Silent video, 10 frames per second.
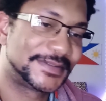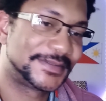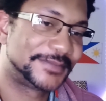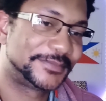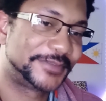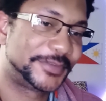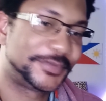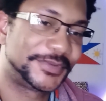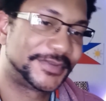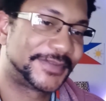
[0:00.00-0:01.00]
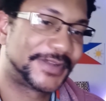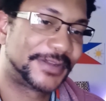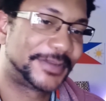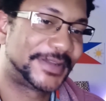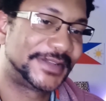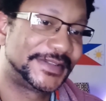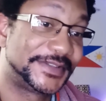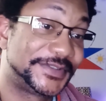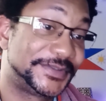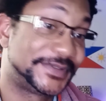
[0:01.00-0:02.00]
People who don't follow
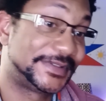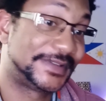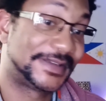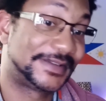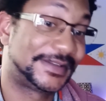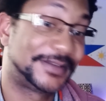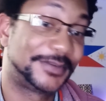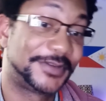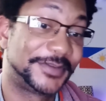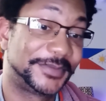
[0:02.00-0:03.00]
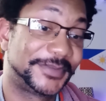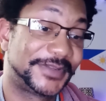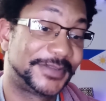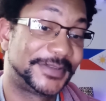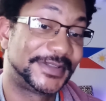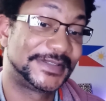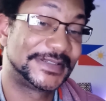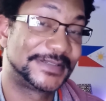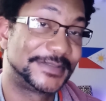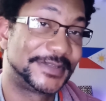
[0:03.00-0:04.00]
politics, usually not a lot of brown people follow
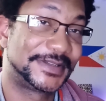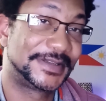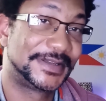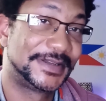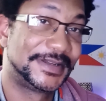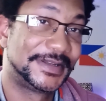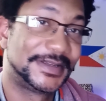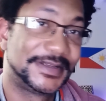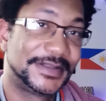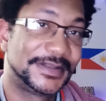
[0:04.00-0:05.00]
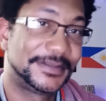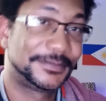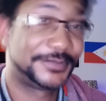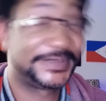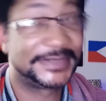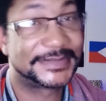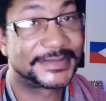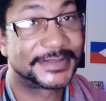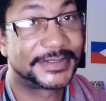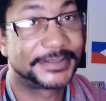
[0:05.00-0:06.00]
politics, but we need to
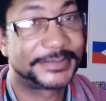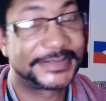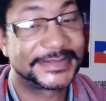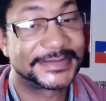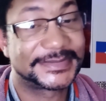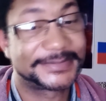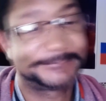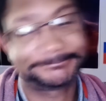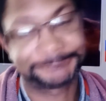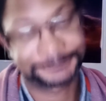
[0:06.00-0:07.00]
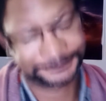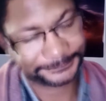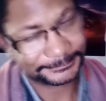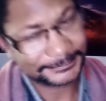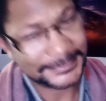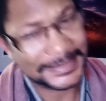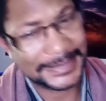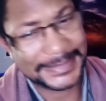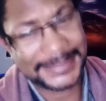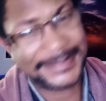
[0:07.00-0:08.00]
start because
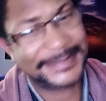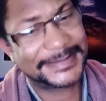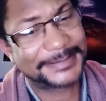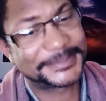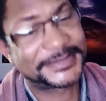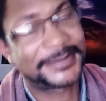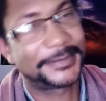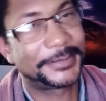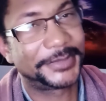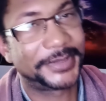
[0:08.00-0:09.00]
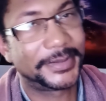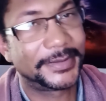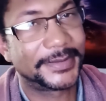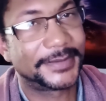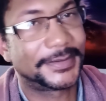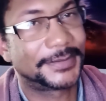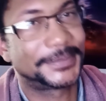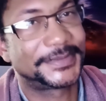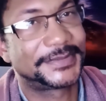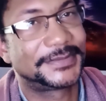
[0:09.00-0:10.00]
I'm starting to be able to hear that dog
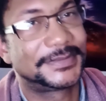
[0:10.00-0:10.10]
whistle.